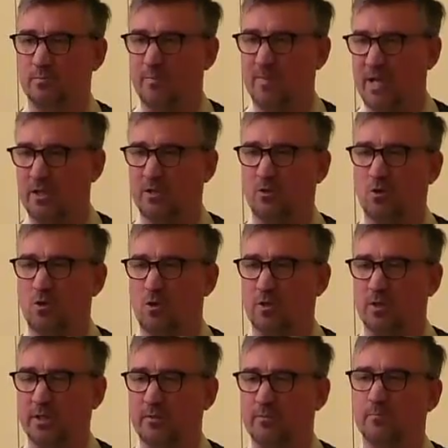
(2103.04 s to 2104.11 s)

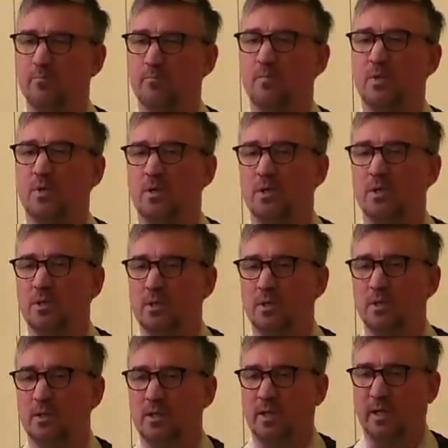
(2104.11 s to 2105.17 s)
melancholy,
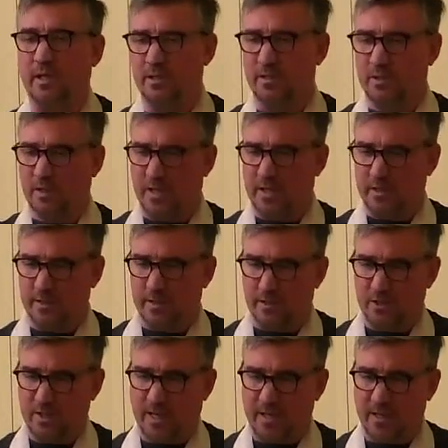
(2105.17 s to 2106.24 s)
and kind of
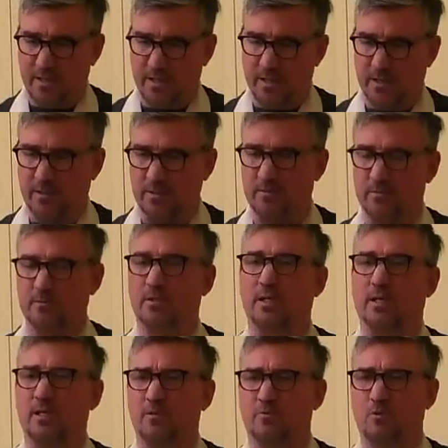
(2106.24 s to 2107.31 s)
descending.
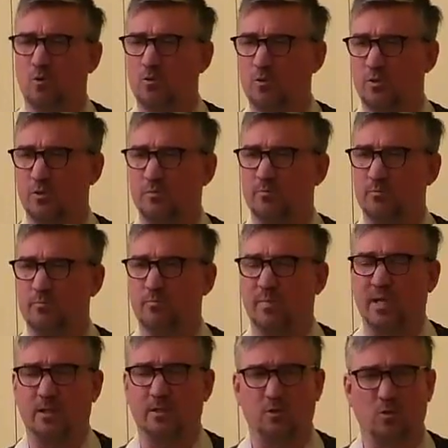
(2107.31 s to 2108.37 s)
And of course,
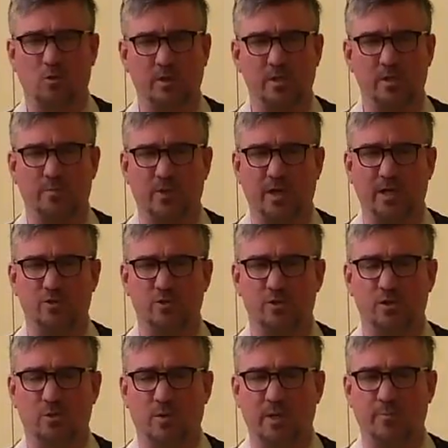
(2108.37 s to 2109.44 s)
melancholy and depression is
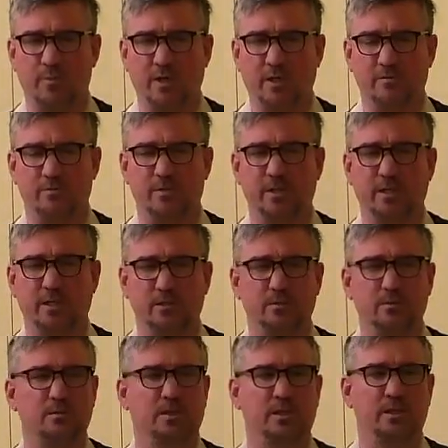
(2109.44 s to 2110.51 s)
quite a big thing
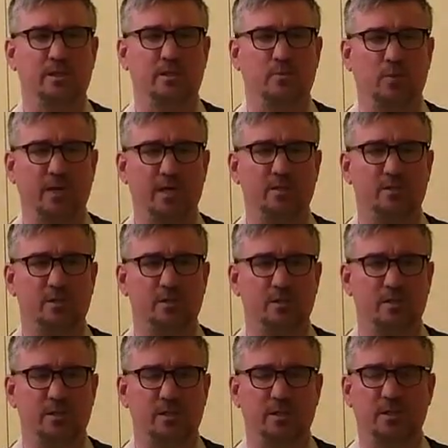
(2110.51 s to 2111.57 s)
in the West,
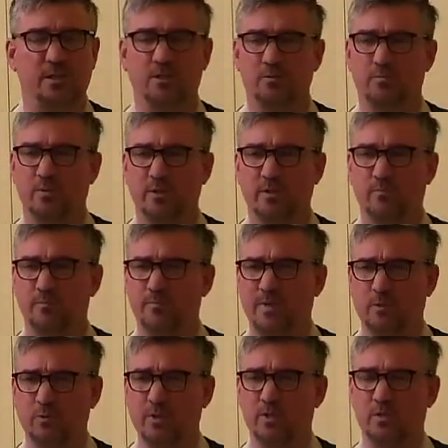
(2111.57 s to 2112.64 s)
isn't it?
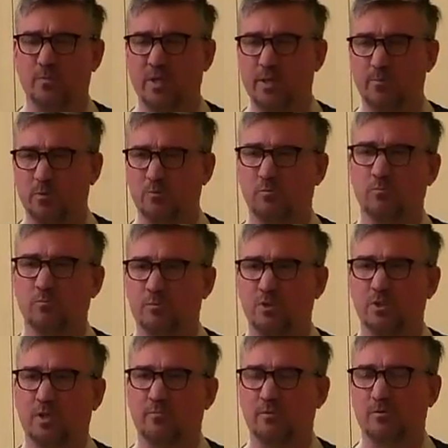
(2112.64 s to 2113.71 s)
Millions of people
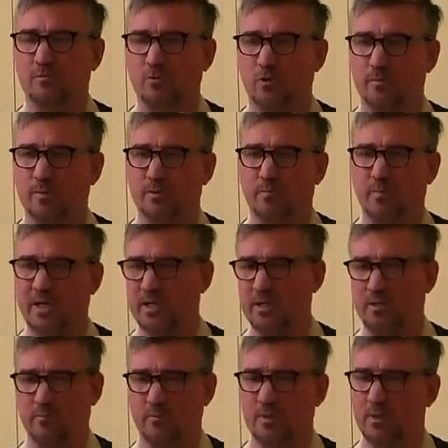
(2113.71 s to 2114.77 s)
suffer from it.
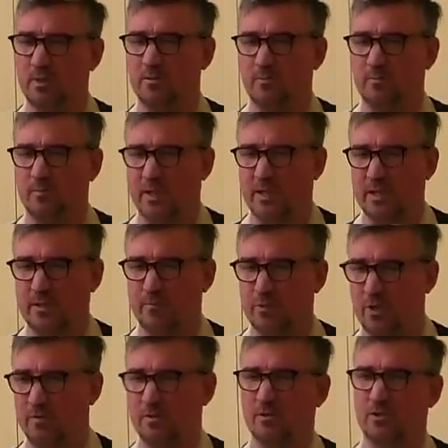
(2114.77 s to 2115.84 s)
My
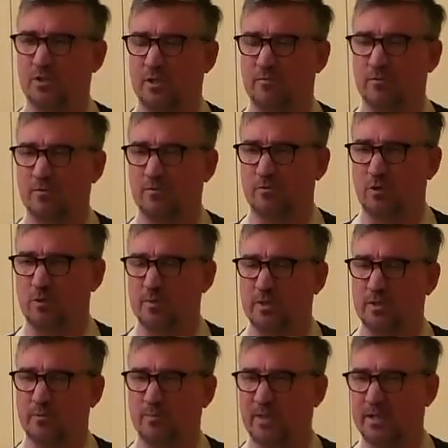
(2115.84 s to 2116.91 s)
brothers suffered from
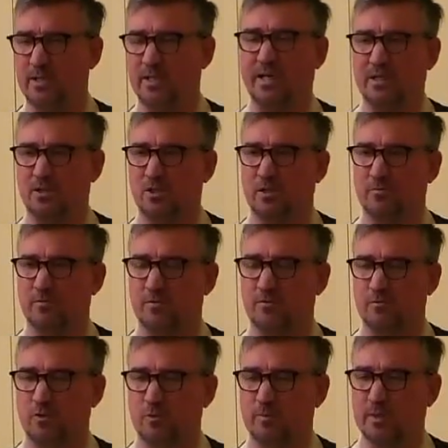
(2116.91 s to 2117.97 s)
it. My dad suffered
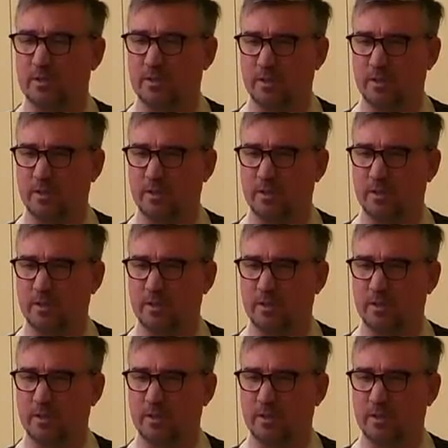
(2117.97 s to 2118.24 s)
from it.